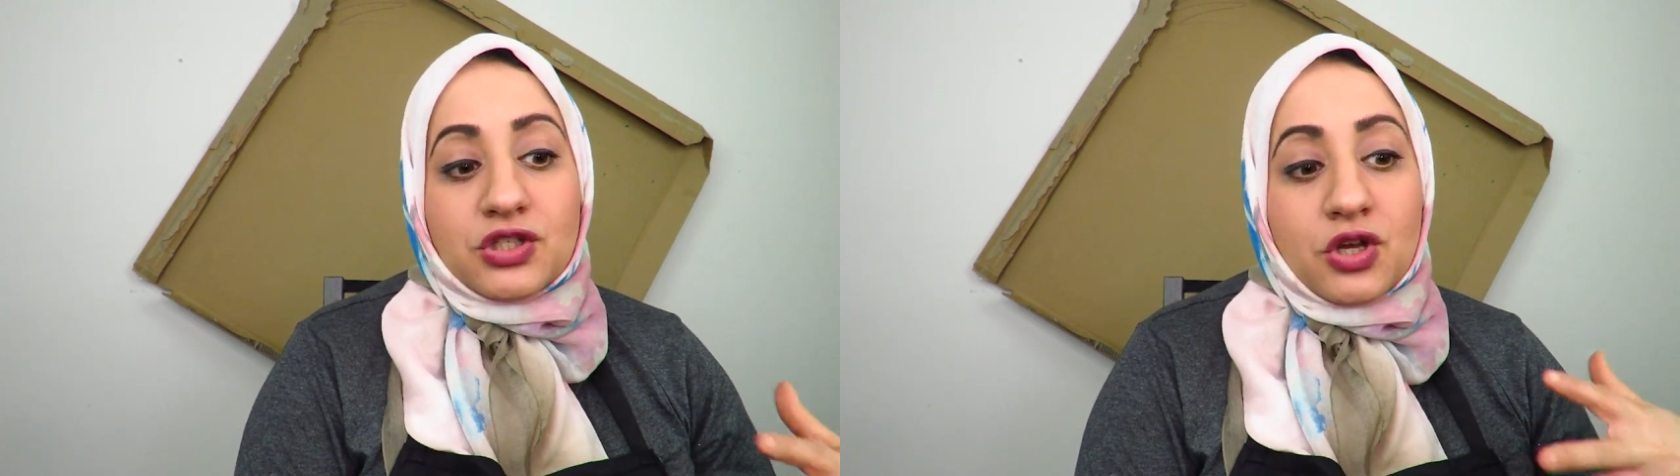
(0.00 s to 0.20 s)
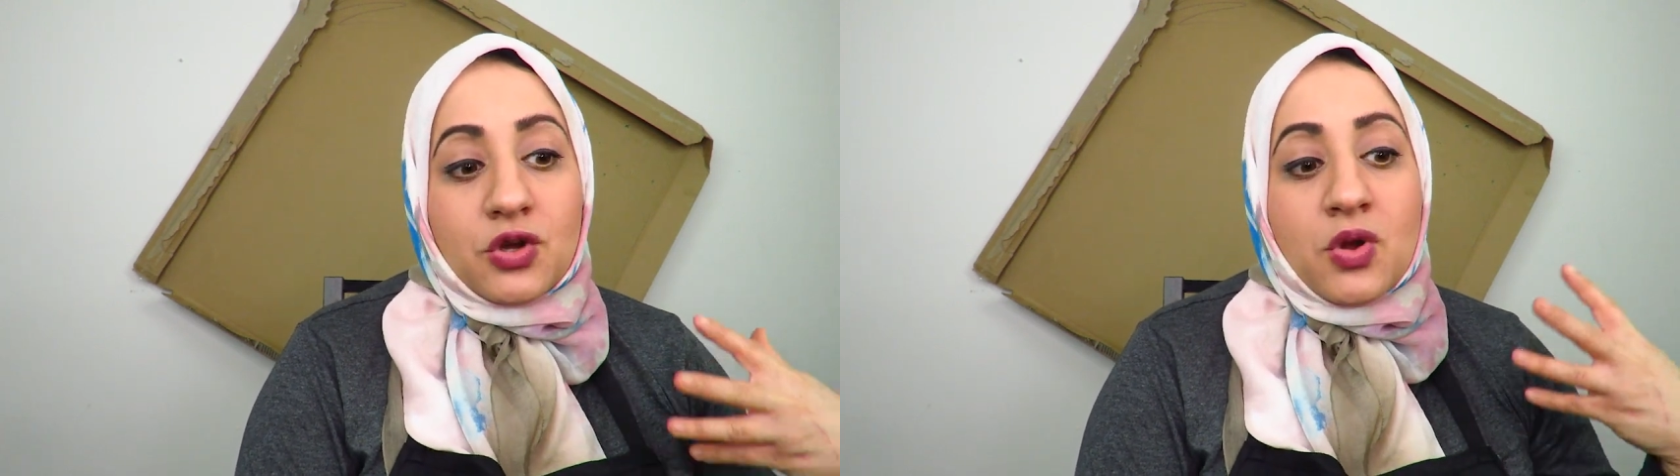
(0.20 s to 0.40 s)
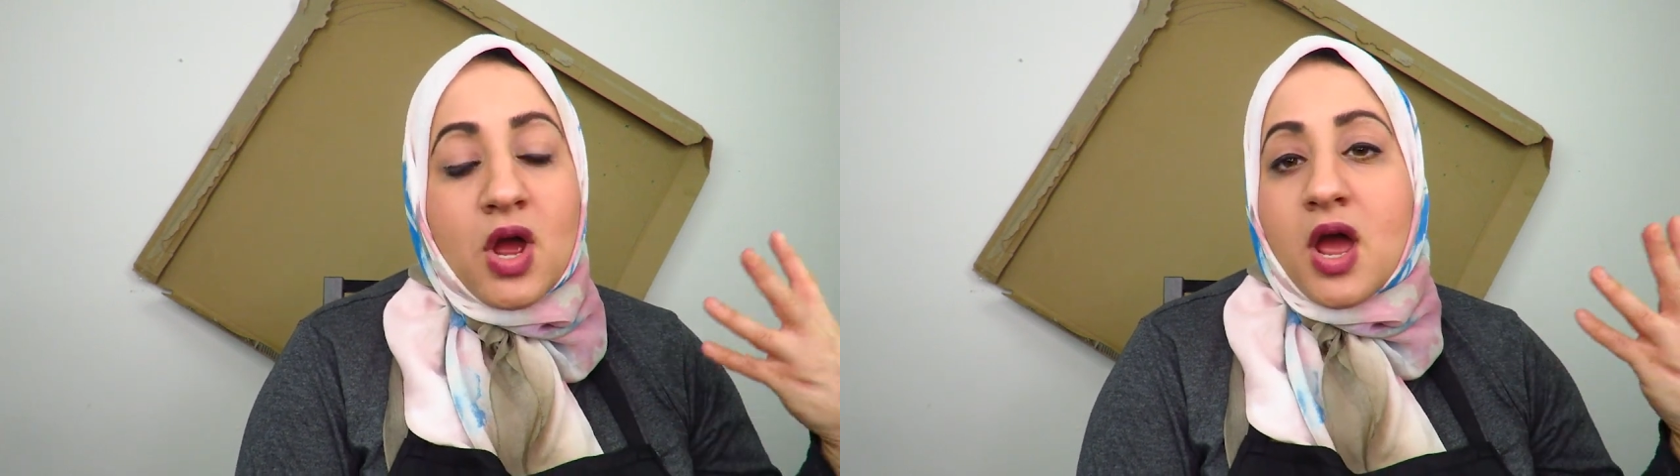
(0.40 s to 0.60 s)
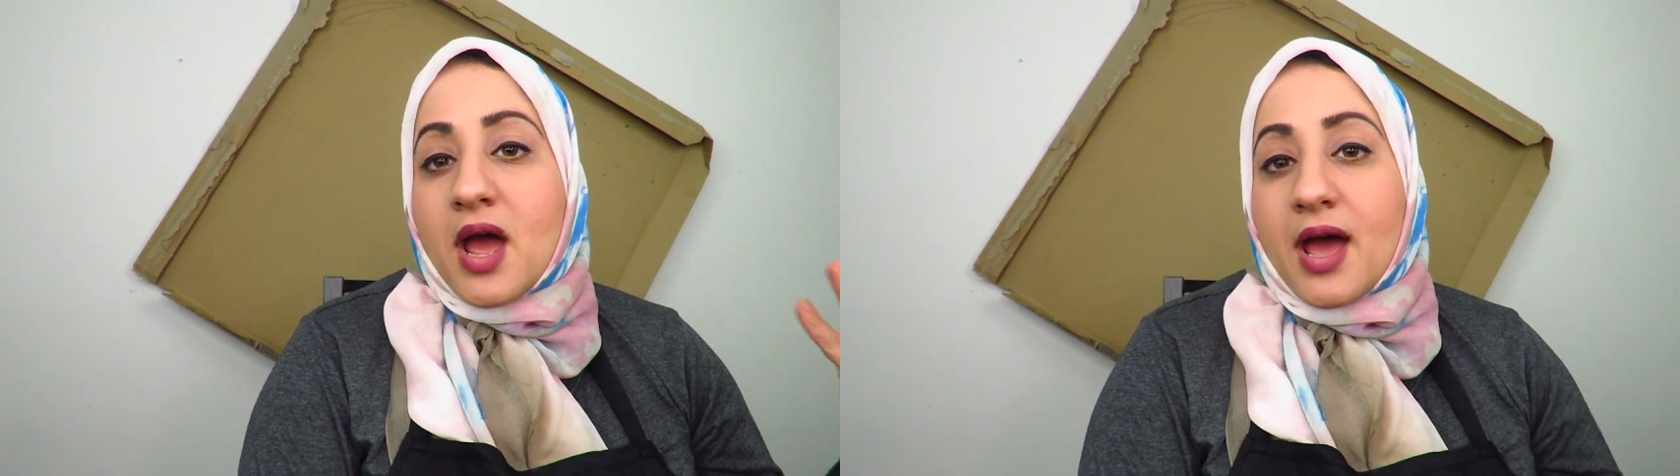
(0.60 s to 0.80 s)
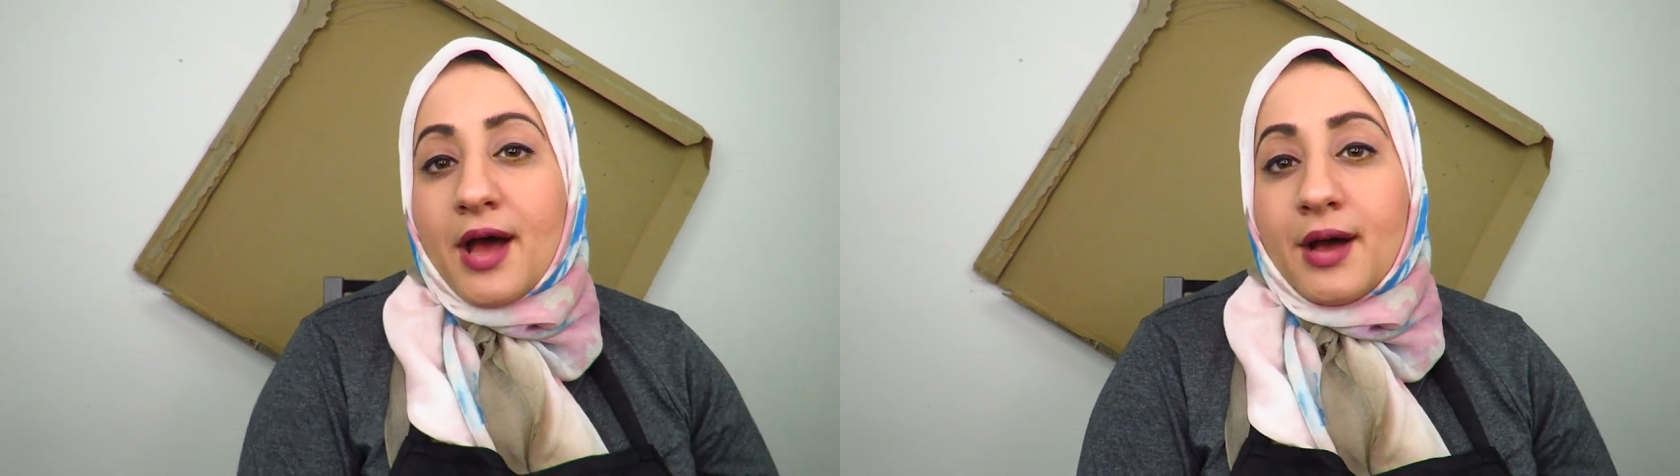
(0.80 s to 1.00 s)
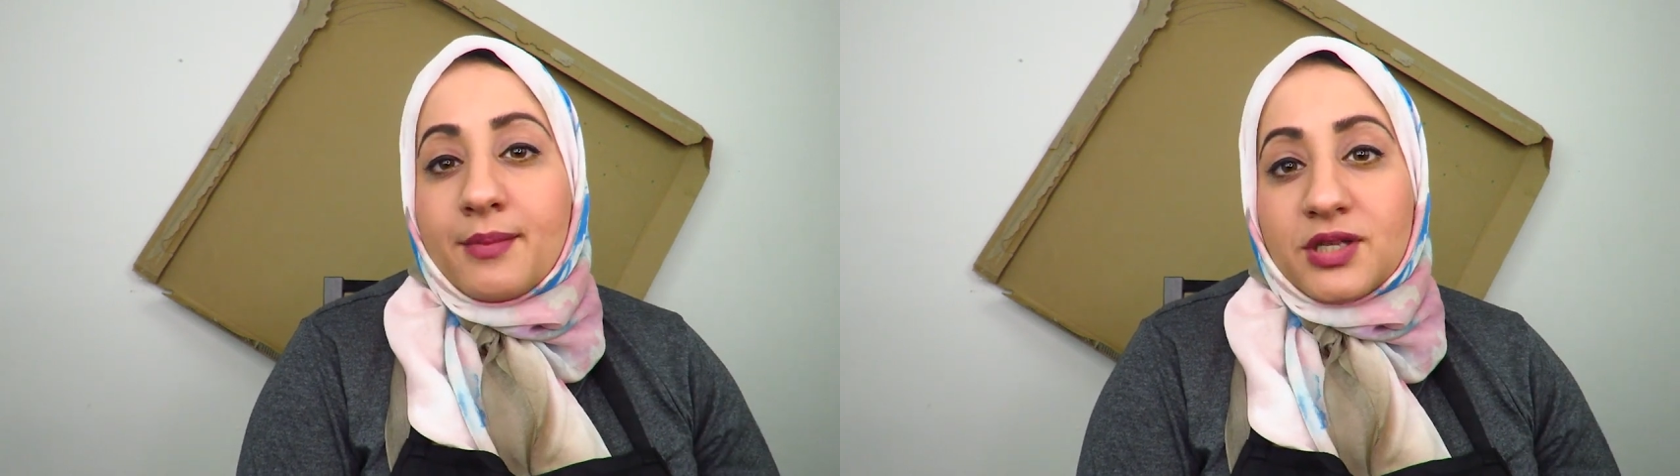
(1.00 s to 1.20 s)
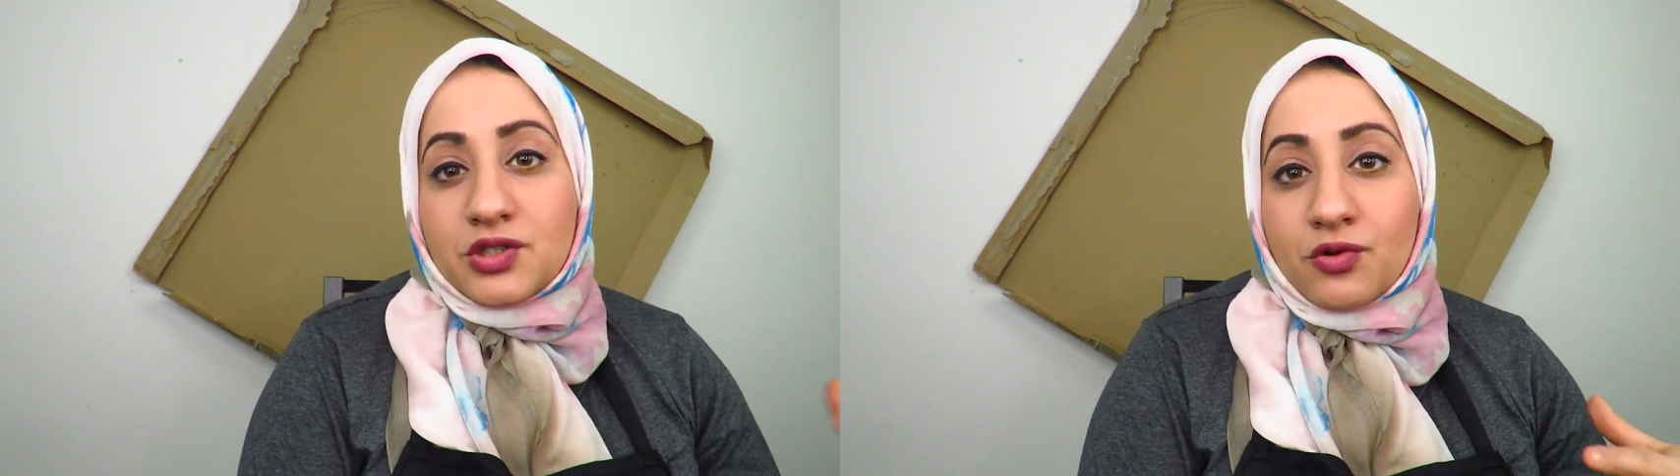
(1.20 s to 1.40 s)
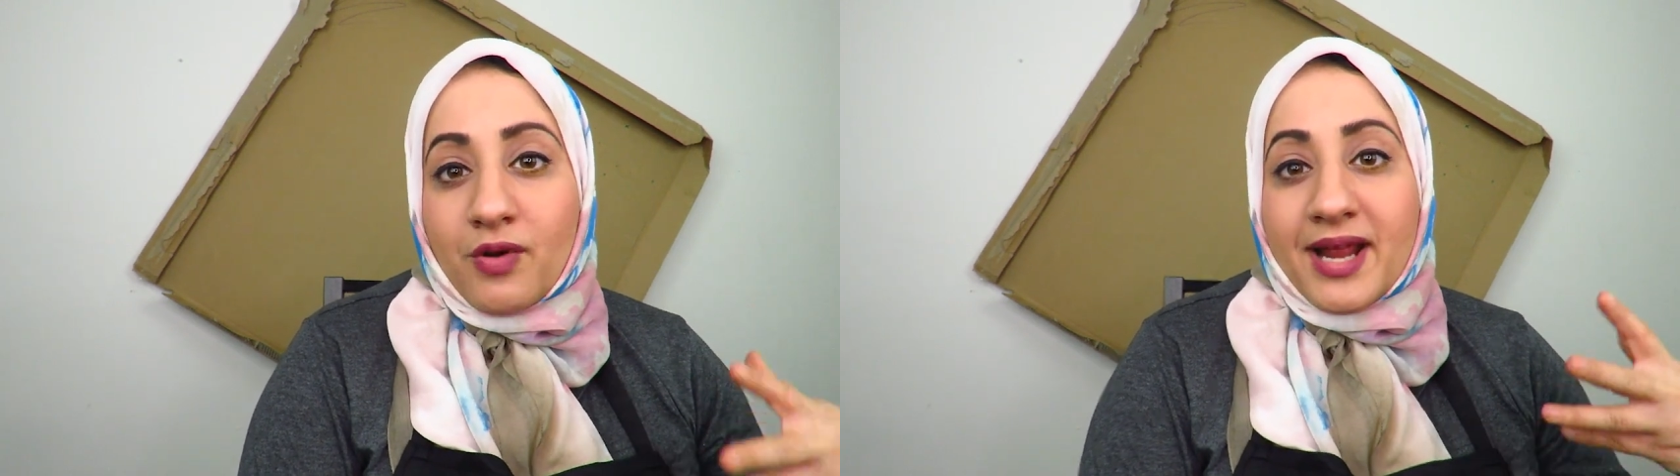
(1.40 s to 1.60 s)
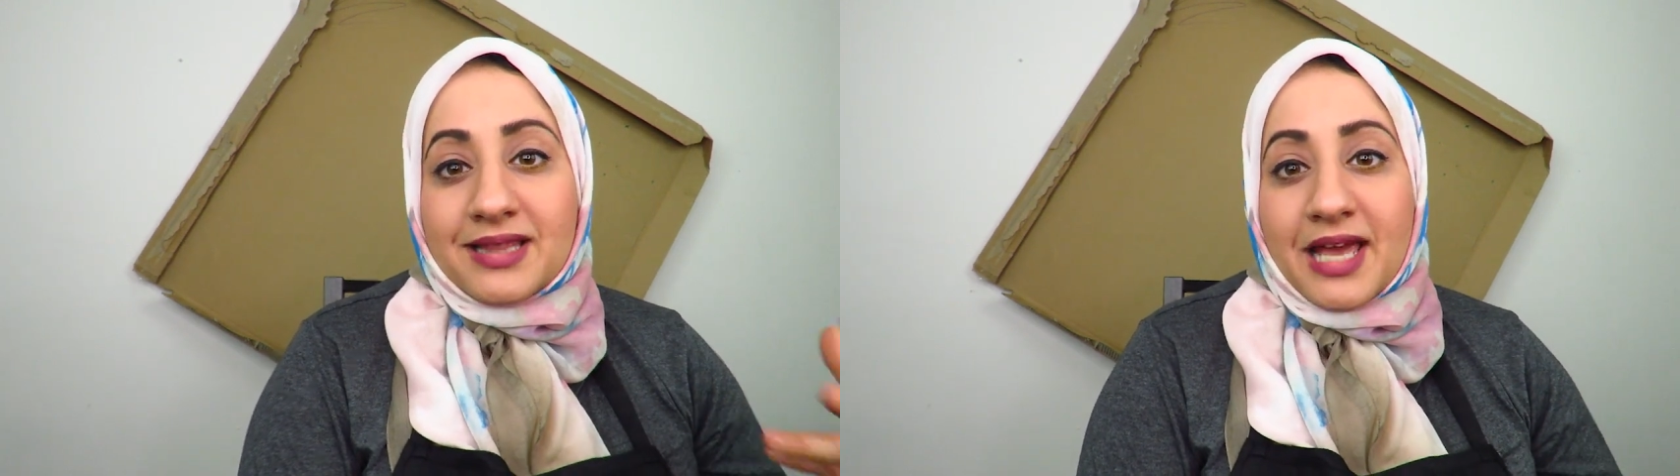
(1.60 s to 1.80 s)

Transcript: So it's great